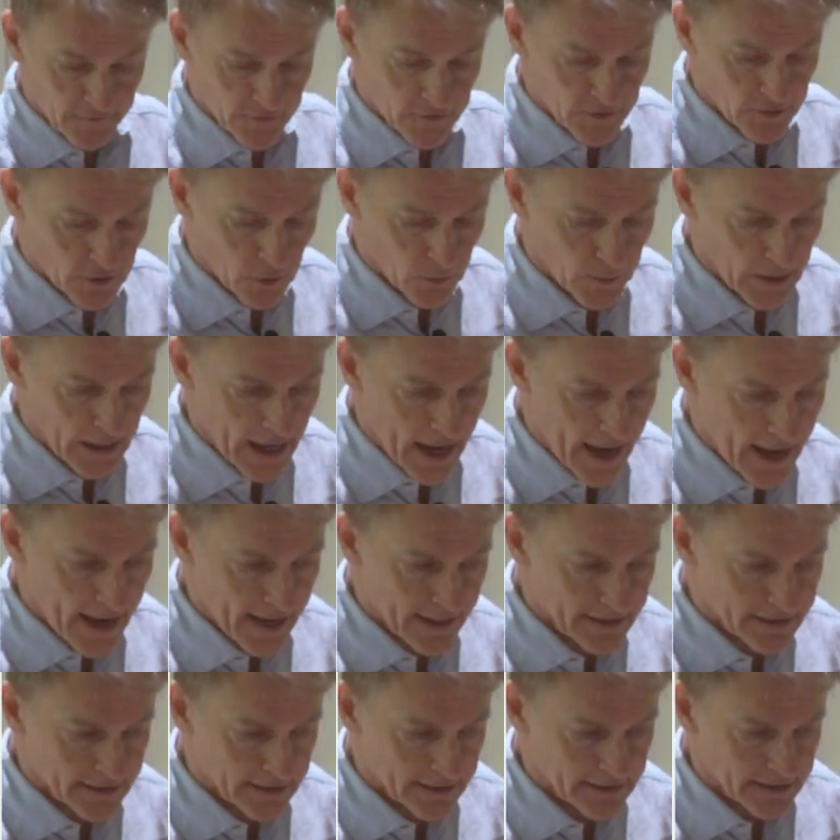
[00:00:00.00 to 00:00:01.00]
So we
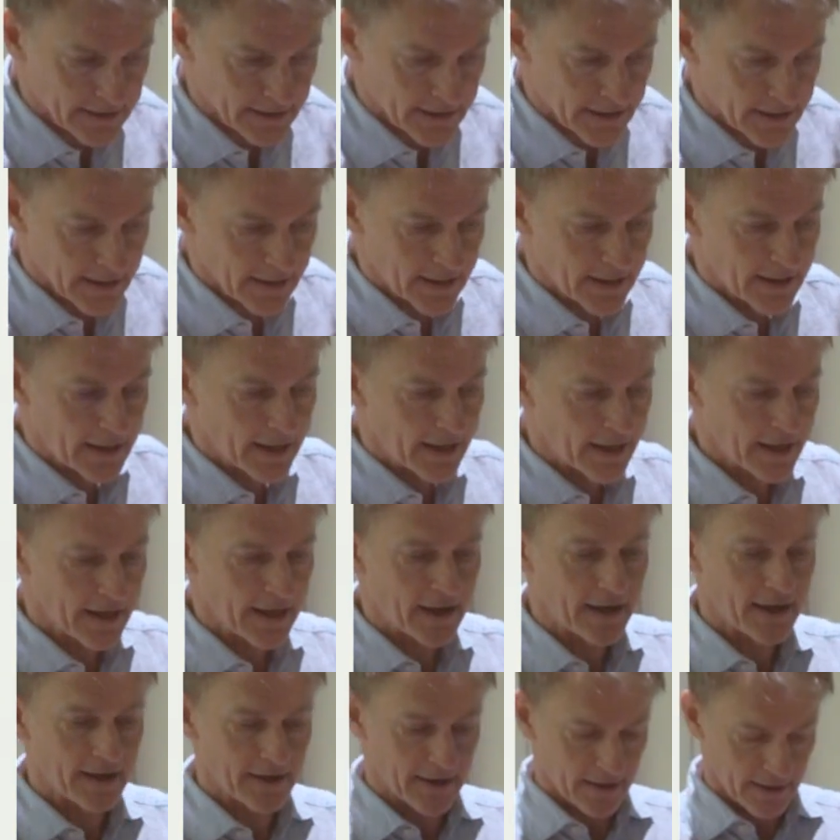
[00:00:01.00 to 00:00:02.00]
added
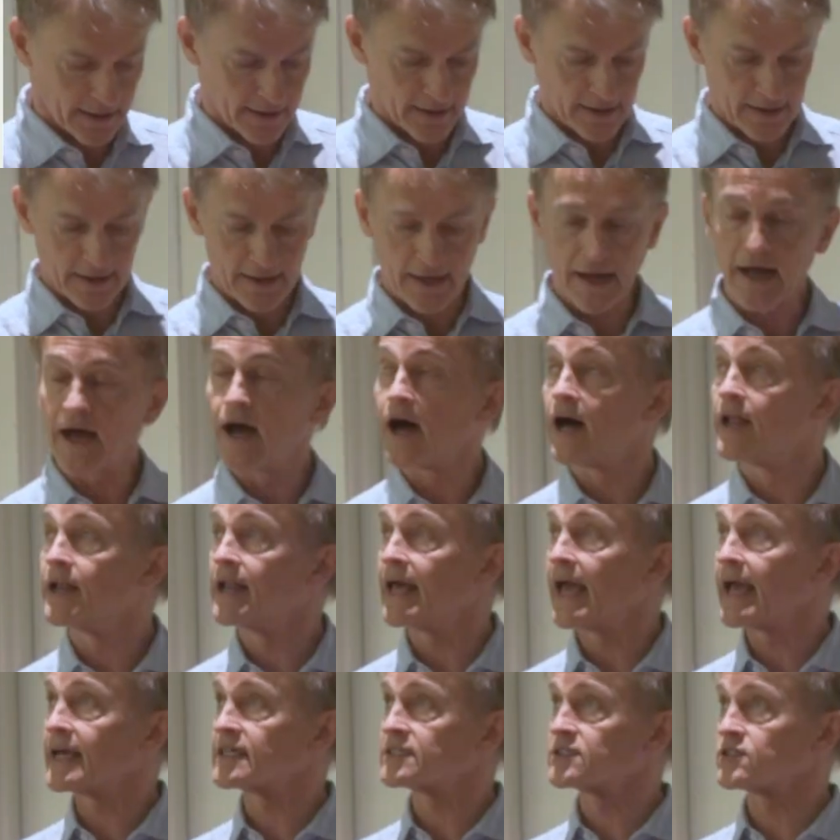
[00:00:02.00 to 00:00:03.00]
an
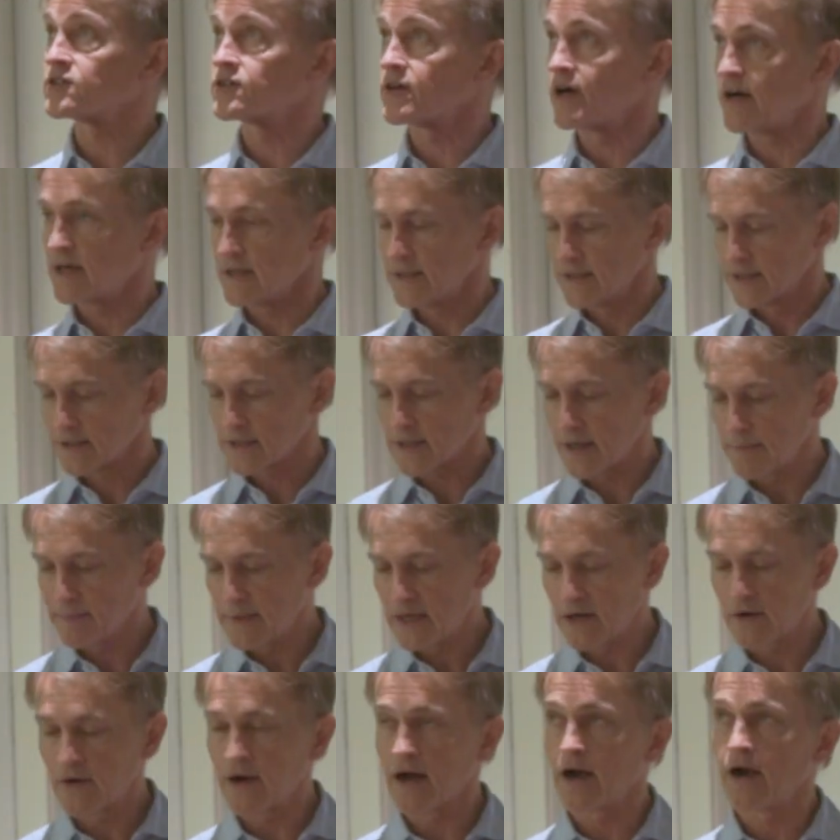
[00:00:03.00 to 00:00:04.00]
extra
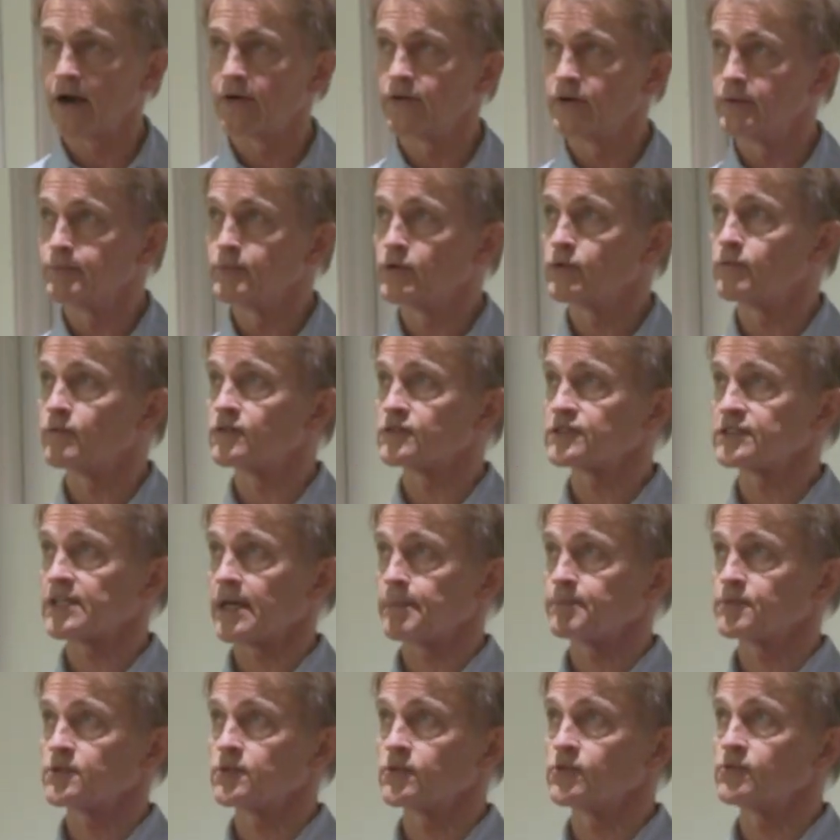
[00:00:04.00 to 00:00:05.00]
chimera removal
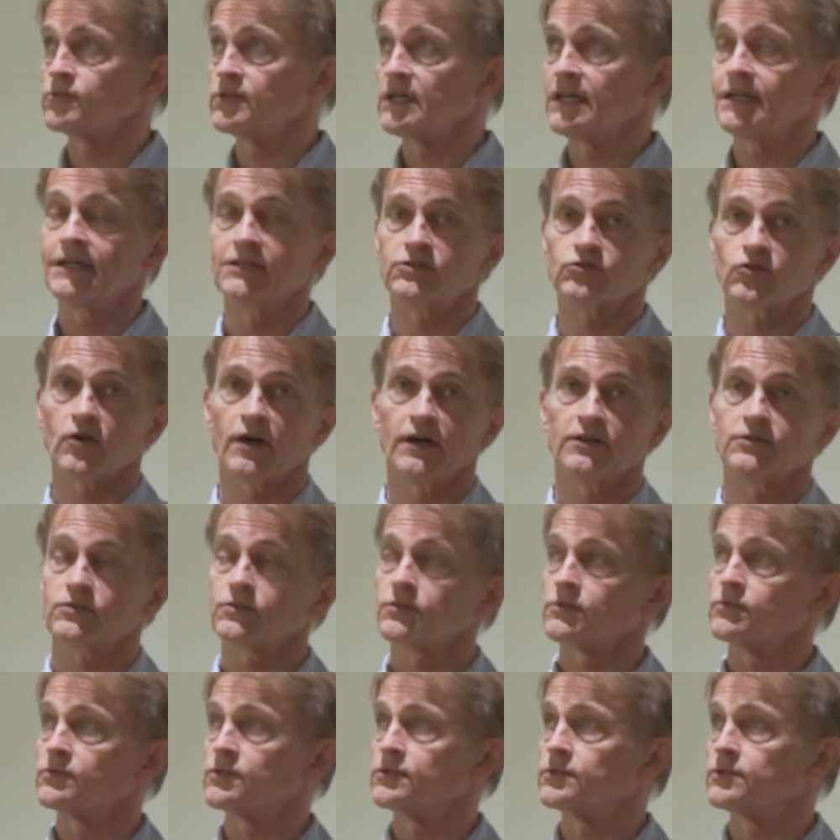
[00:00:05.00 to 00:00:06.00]
step to really try
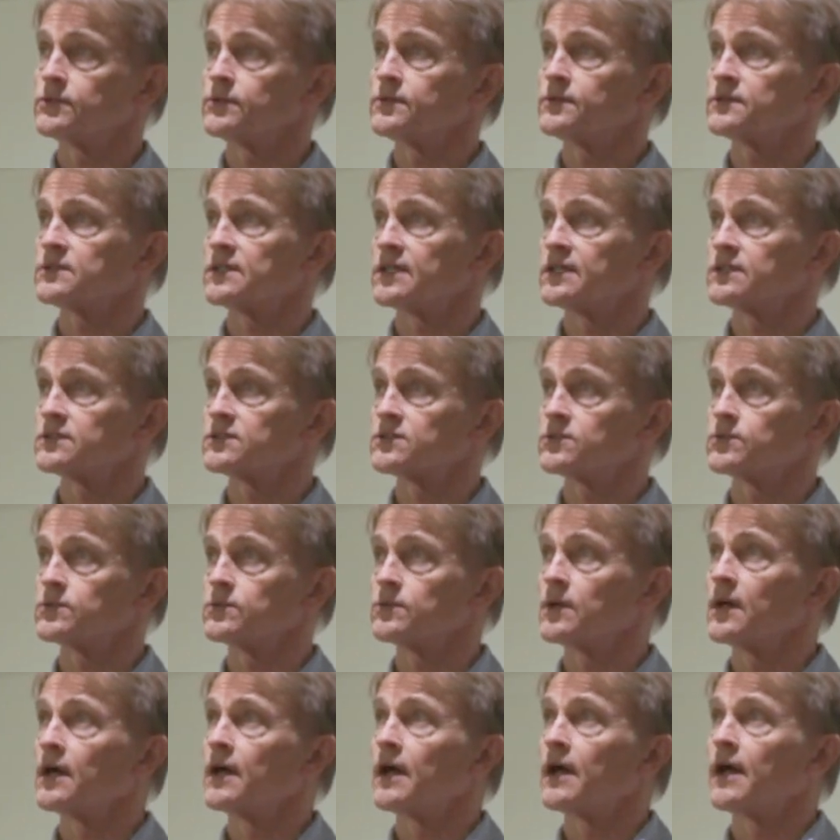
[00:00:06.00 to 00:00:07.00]
to reduce this to
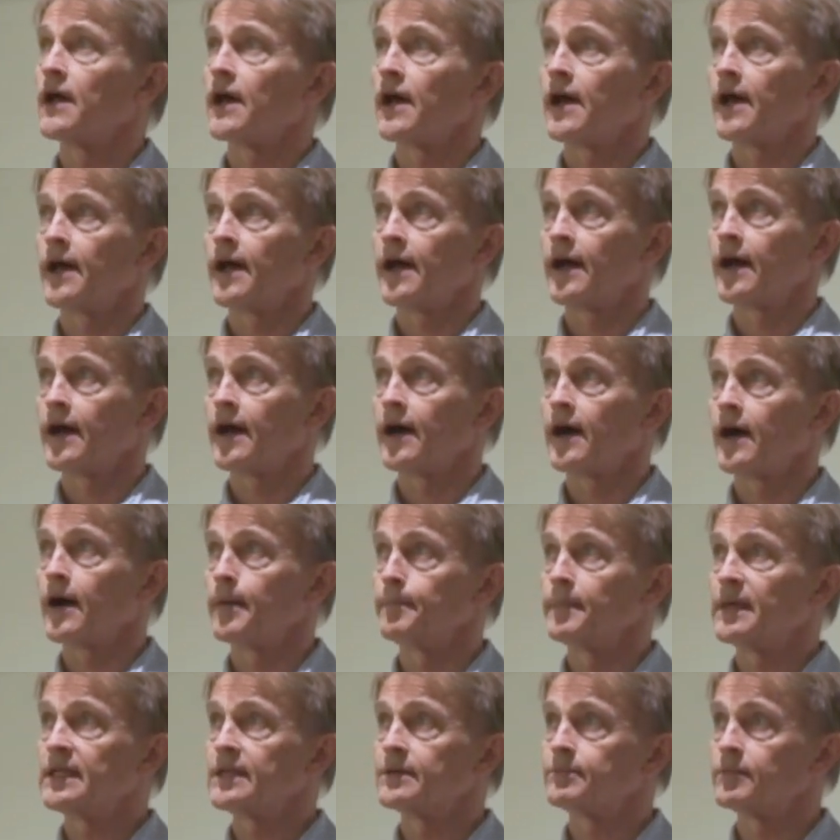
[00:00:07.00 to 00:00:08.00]
a
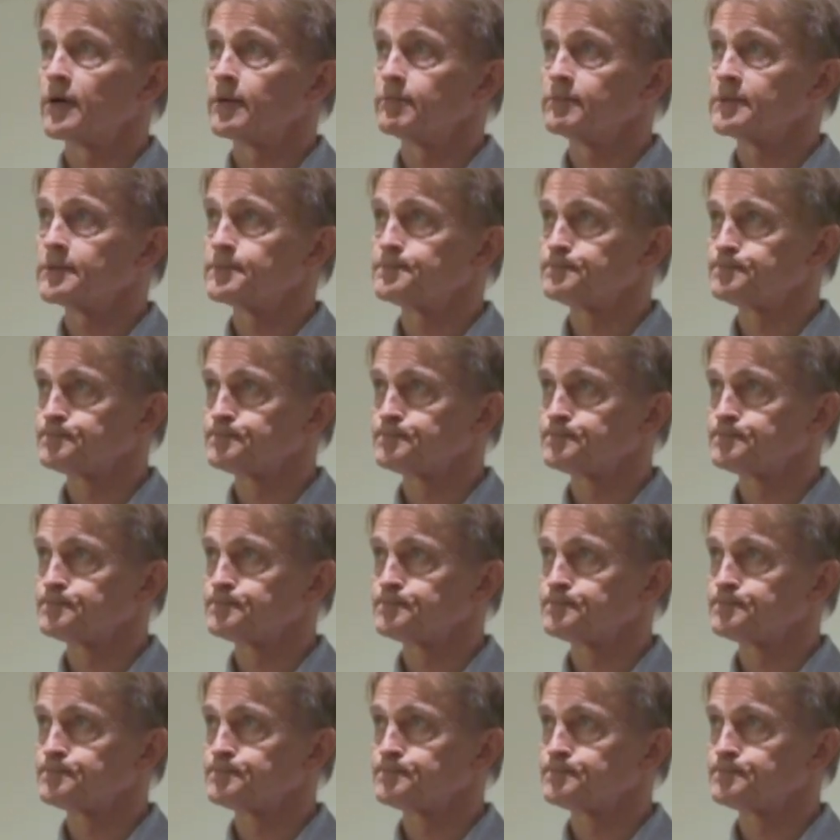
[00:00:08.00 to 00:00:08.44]
minimum.